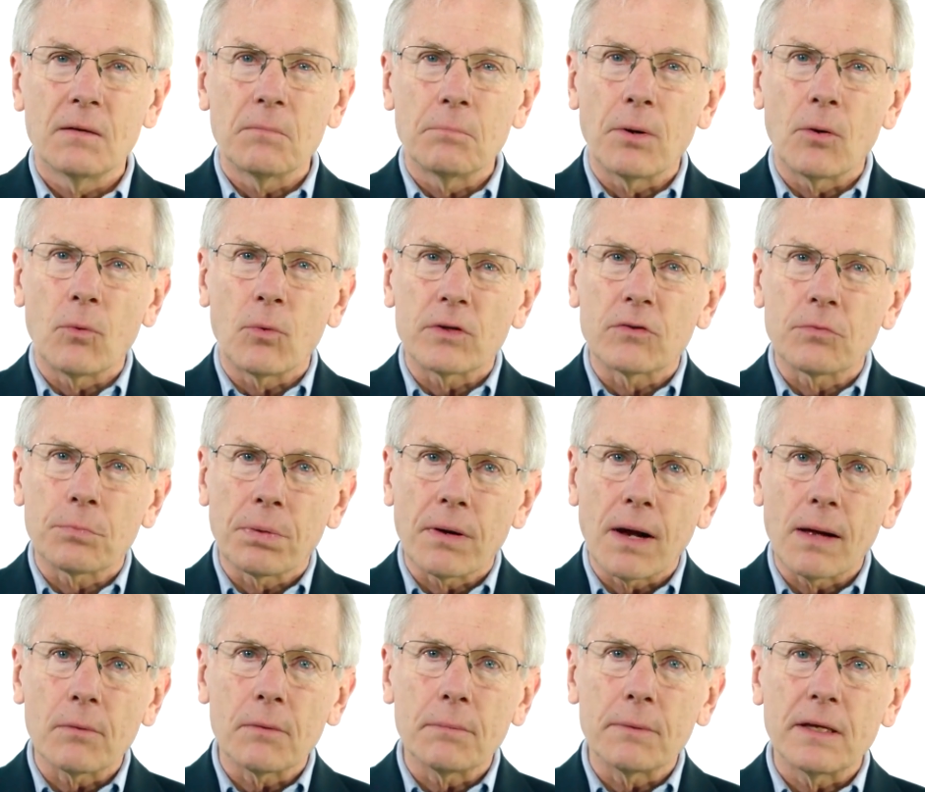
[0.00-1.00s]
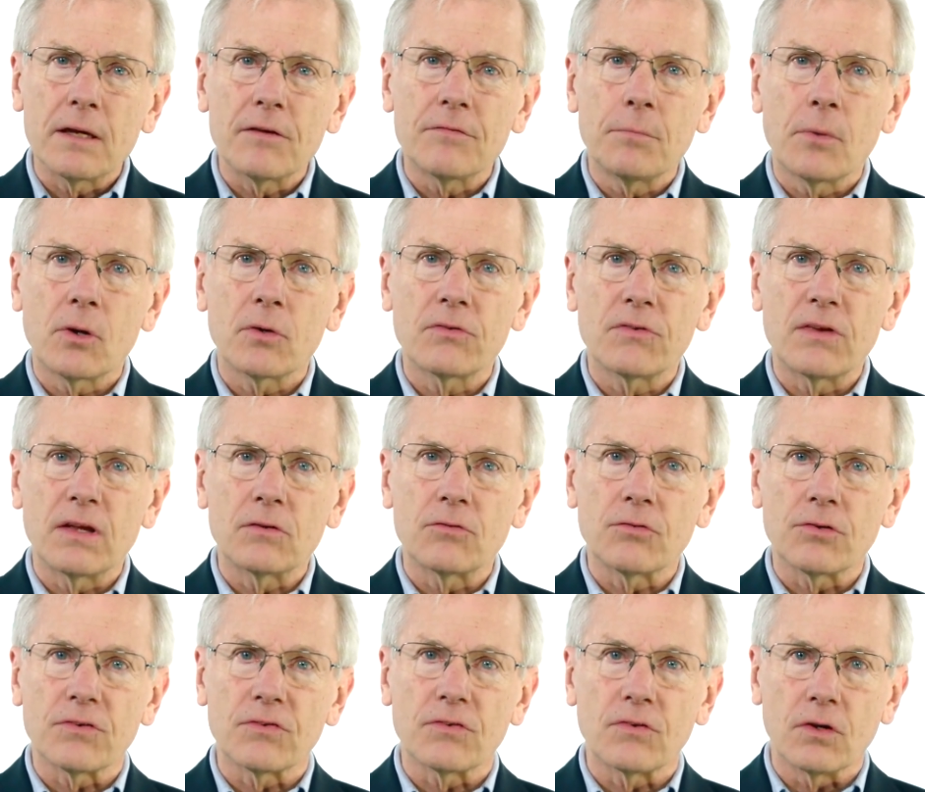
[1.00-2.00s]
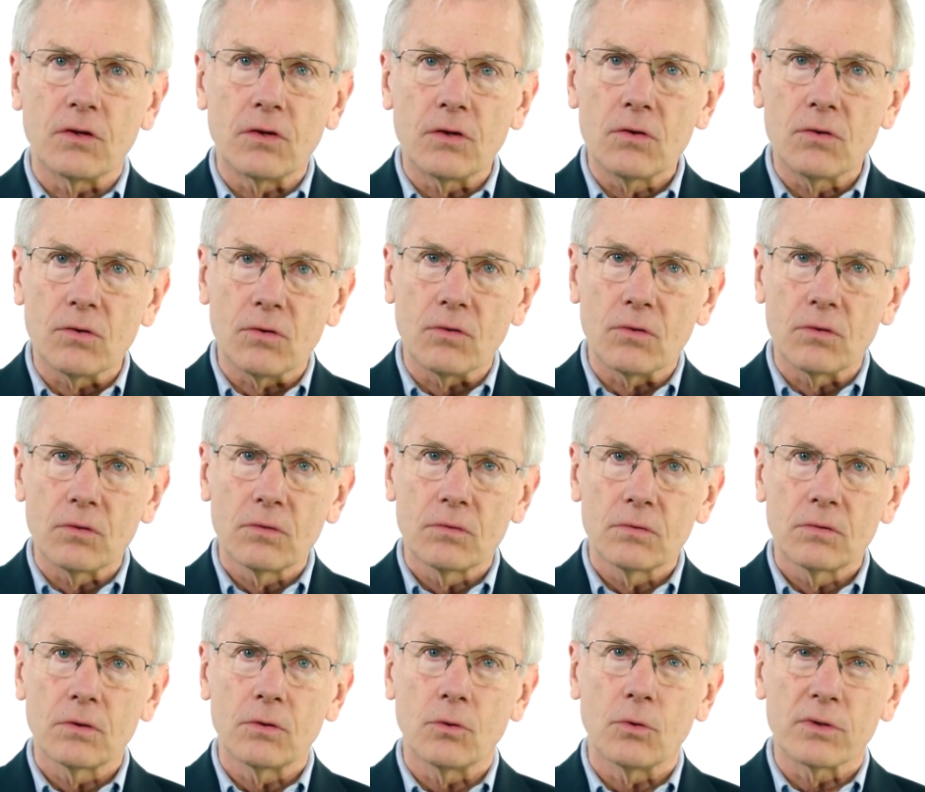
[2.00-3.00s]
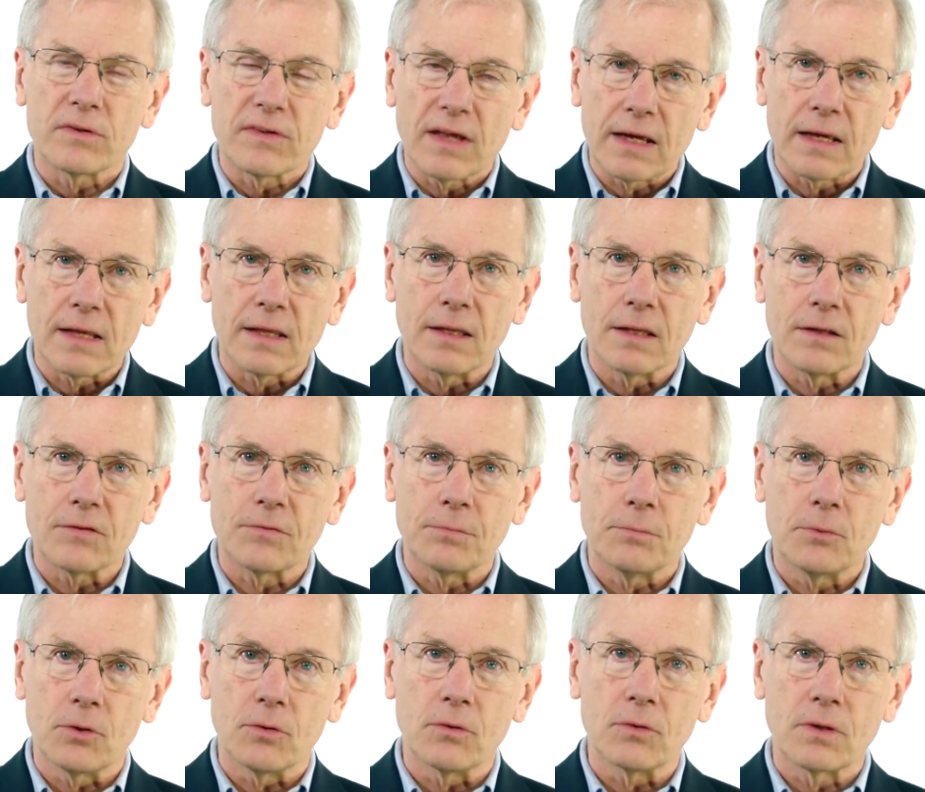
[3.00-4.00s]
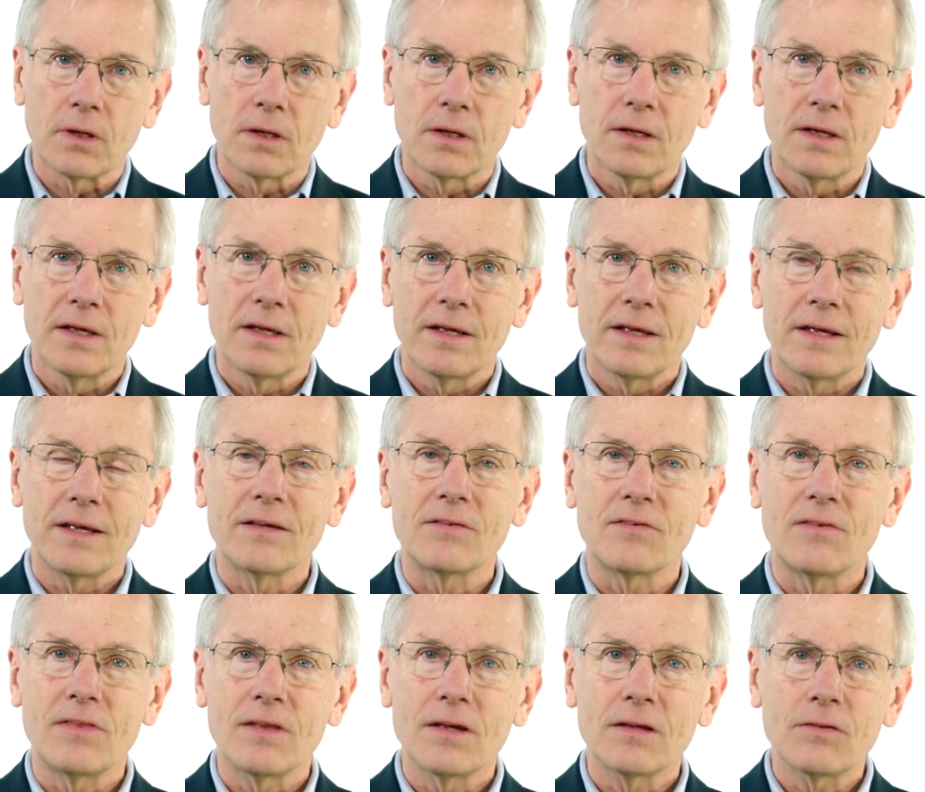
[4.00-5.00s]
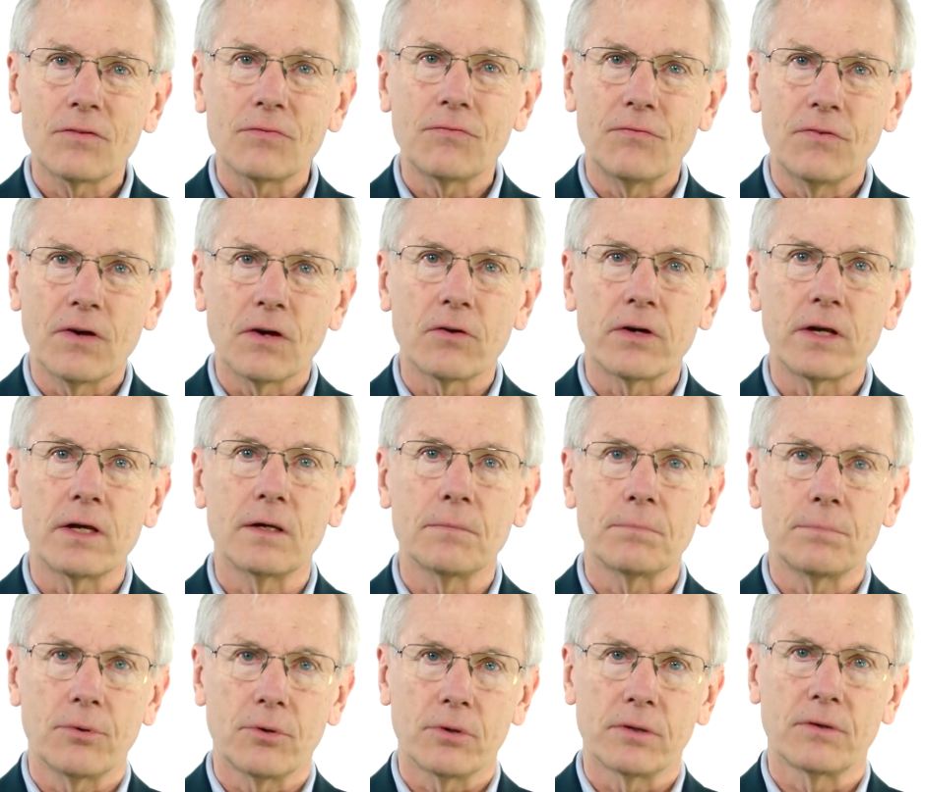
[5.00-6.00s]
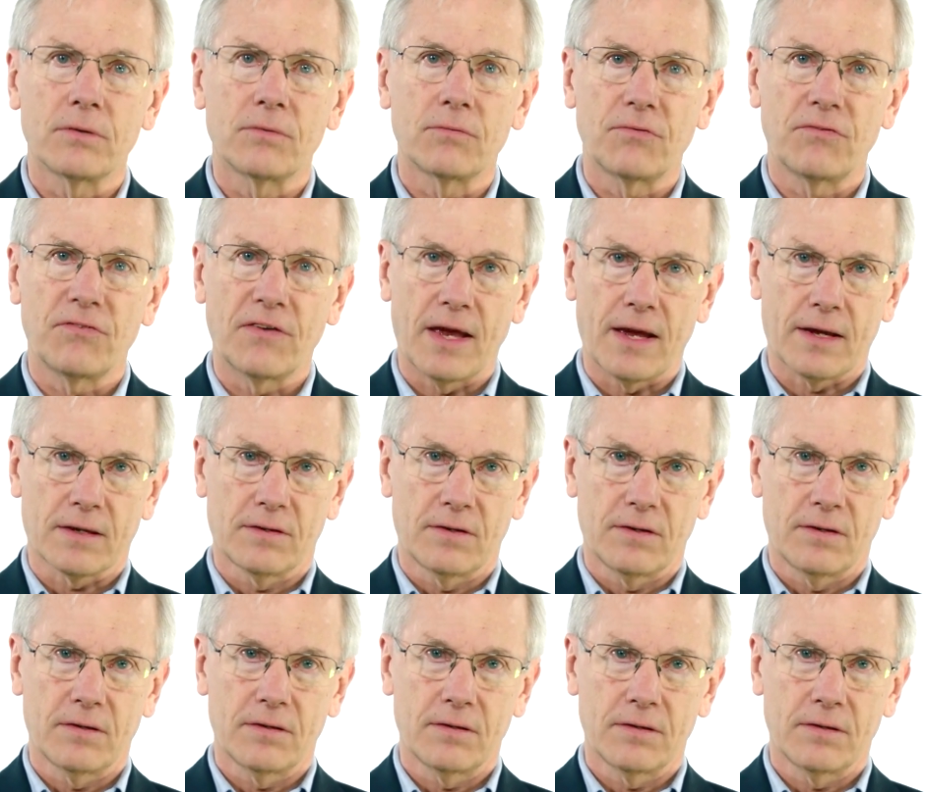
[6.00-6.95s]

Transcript: But what's probably of most interest to you who are taking this MOOC is this very important fact.